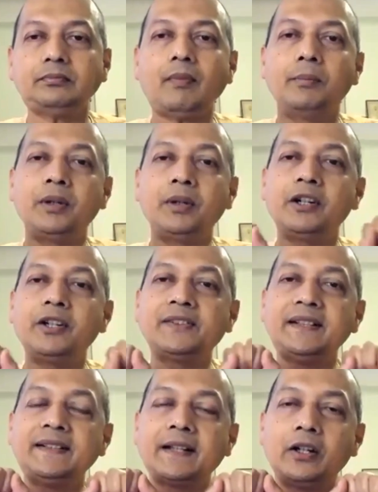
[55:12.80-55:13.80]
Because
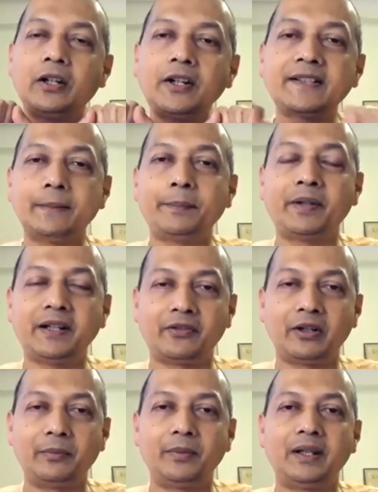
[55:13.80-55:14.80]
these are not separate
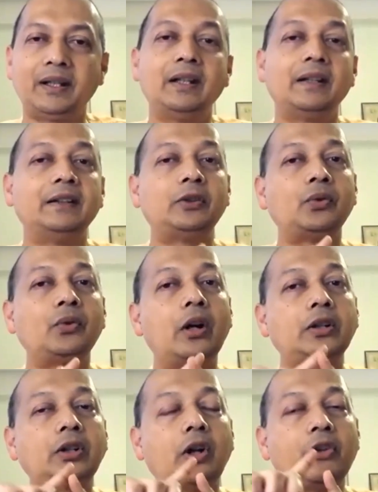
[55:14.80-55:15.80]
from me, they do
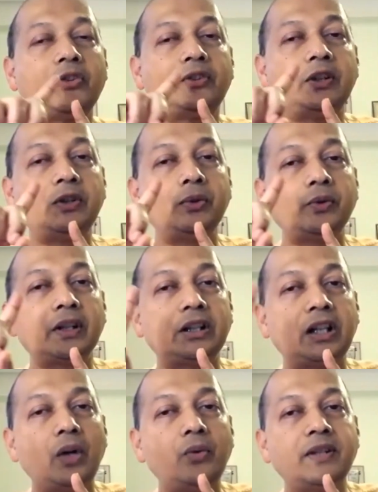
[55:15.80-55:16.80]
not constitute a
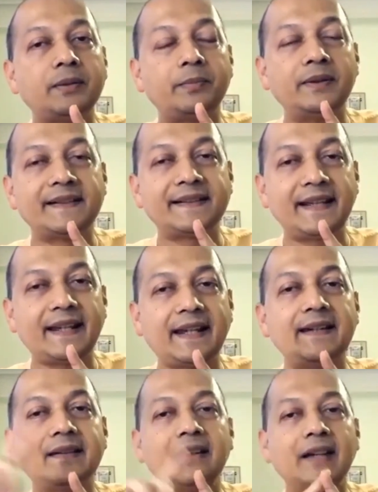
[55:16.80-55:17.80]
countable
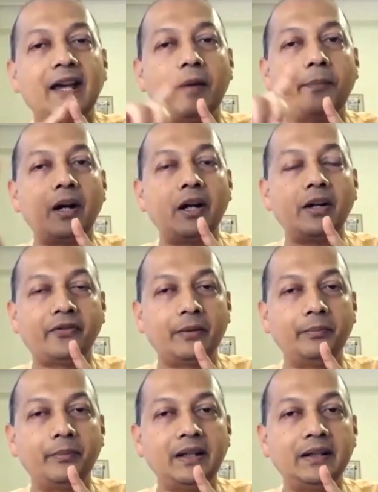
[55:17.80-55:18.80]
second apart
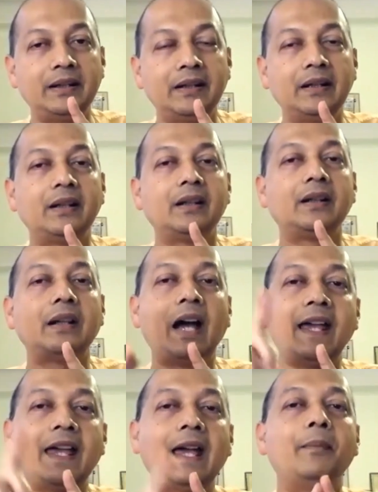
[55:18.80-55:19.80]
from me,
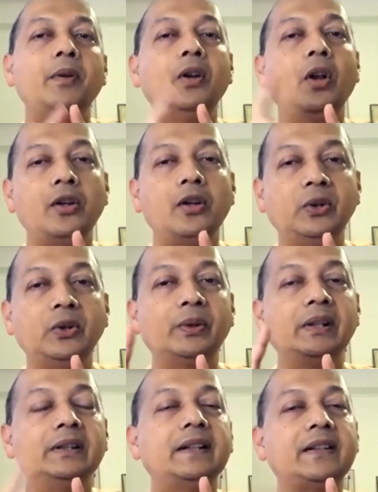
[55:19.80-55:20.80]
I am
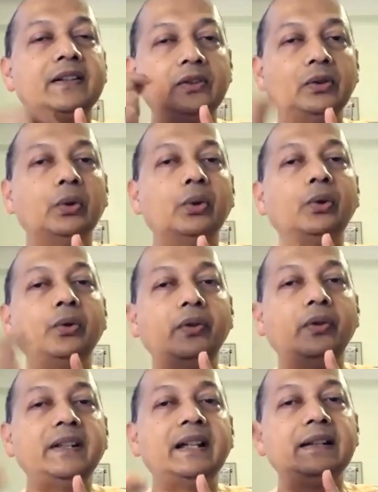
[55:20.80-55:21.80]
non-dual. There is no
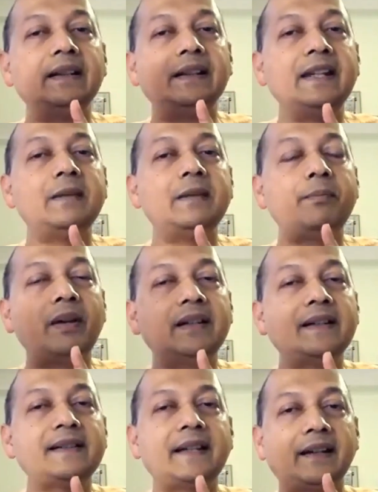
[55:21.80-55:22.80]
real
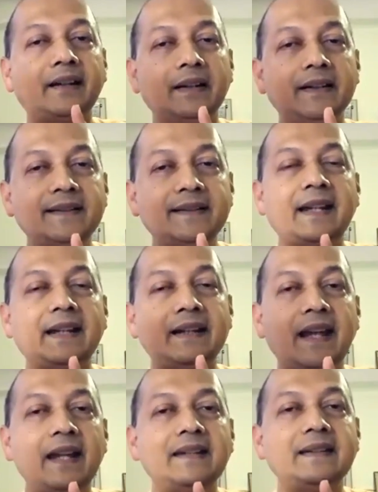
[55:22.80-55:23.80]
independent
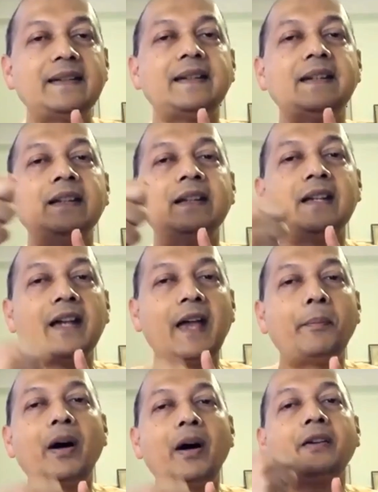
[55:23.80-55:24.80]
second entity
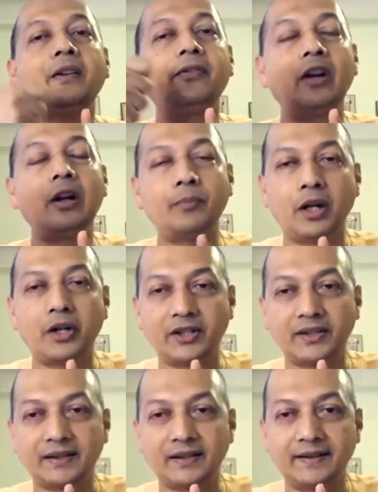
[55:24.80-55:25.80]
apart from
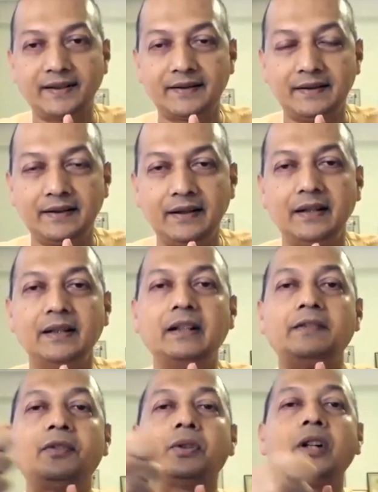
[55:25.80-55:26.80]
consciousness.
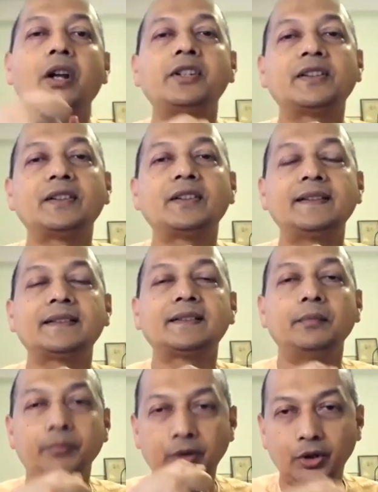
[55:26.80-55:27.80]
Therefore, consciousness,
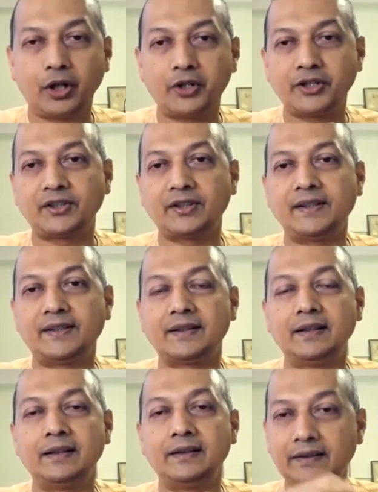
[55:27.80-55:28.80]
pure consciousness,
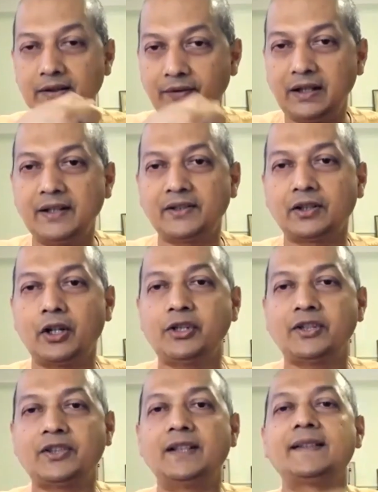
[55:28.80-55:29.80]
this witness
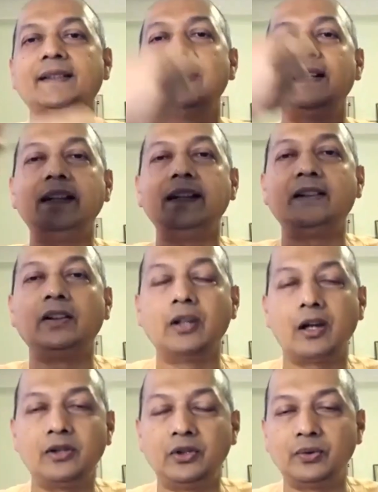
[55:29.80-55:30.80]
consciousness is
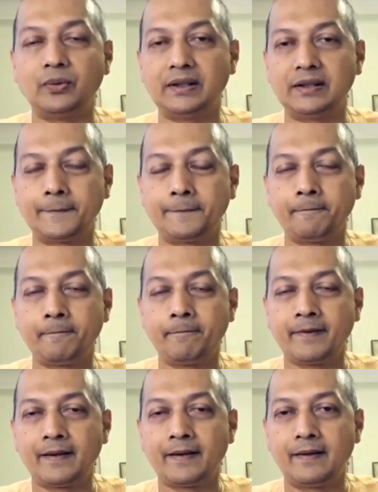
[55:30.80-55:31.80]
non-dual.
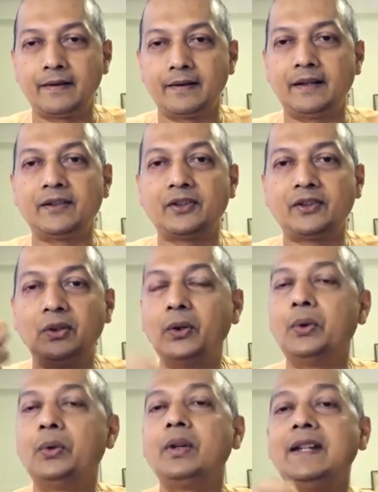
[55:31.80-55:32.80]
There is
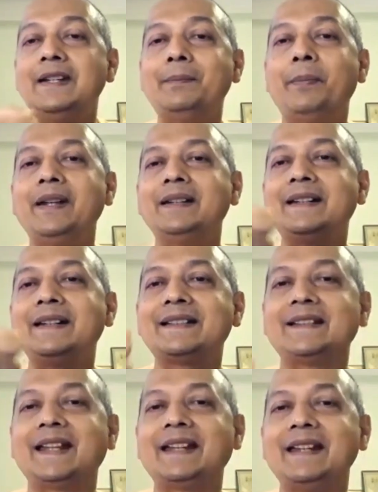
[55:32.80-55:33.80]
no independent
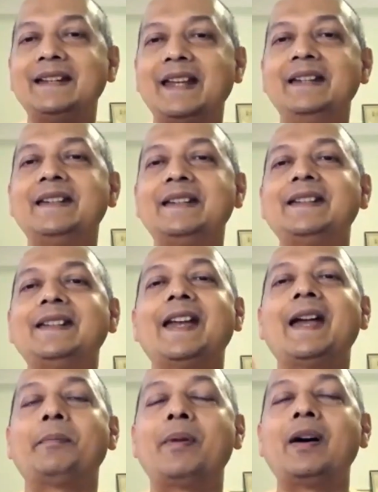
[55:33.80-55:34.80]
second entity
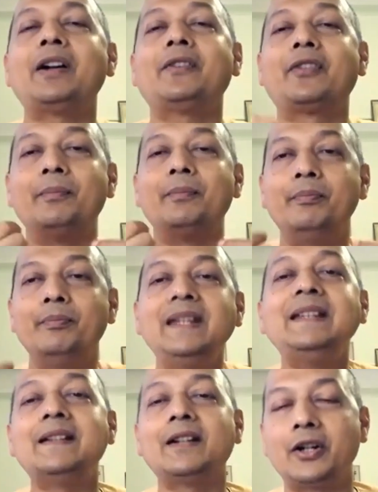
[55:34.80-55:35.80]
apart from
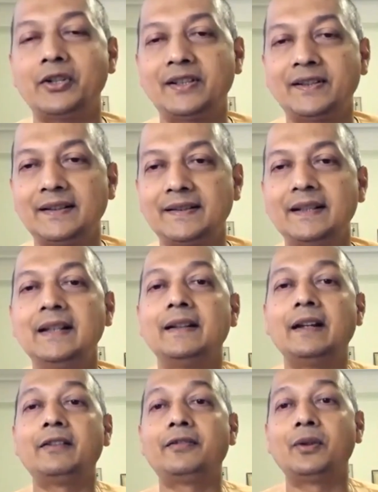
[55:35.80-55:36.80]
me, the consciousness.
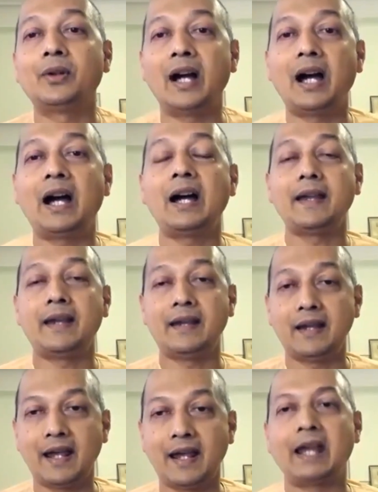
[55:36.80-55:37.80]
Therefore, I
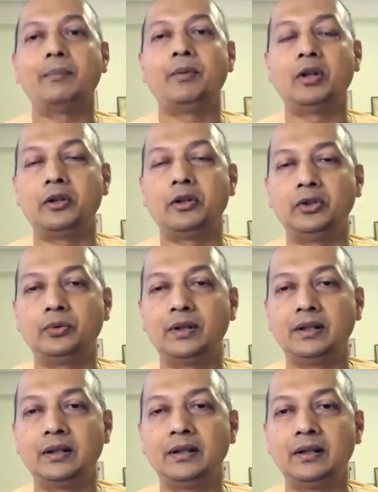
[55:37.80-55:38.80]
am
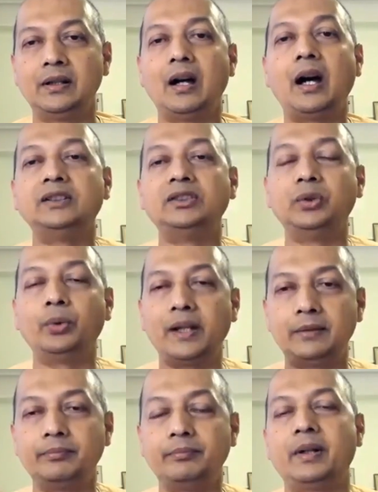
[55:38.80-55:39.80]
non-dual.
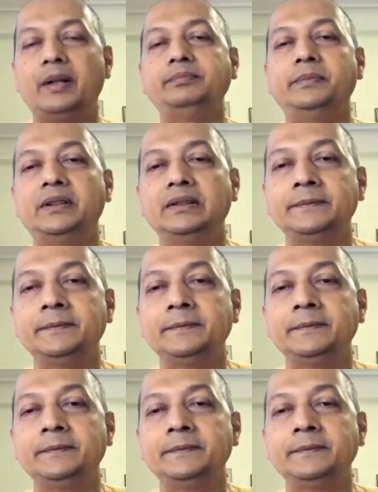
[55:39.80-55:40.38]
Advayam Brahma.